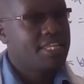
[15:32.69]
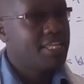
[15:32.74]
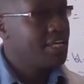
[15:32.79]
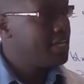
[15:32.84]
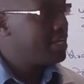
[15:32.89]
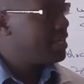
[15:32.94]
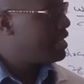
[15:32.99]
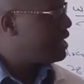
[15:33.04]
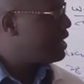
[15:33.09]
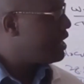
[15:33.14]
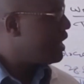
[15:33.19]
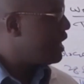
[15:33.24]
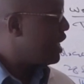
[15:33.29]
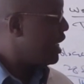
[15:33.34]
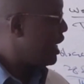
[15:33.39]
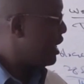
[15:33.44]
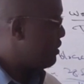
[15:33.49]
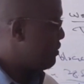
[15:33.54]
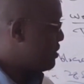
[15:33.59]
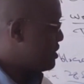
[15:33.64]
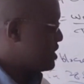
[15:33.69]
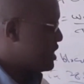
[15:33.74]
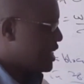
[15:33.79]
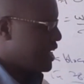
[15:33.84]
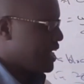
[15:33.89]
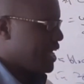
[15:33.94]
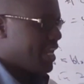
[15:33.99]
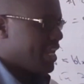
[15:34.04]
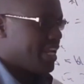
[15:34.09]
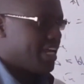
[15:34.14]
And we say energy
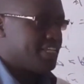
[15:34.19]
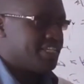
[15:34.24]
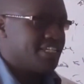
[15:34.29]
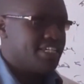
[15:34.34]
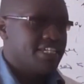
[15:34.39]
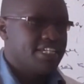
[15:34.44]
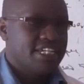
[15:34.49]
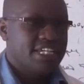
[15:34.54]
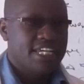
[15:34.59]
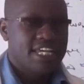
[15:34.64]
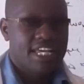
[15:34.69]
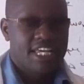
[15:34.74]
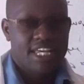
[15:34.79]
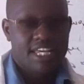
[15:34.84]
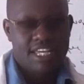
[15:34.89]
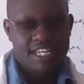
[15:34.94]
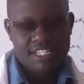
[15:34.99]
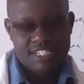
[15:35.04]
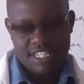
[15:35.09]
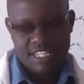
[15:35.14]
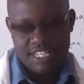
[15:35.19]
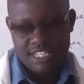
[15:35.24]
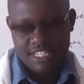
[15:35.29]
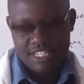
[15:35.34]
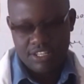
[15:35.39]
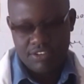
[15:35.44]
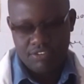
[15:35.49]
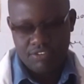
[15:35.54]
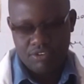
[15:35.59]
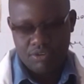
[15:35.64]
exists in forms
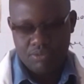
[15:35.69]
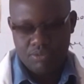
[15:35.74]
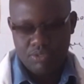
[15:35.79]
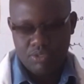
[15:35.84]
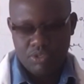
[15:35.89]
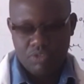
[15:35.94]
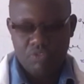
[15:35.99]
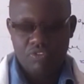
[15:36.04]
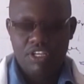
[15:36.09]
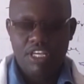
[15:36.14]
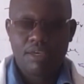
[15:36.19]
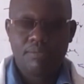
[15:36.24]
of chemical,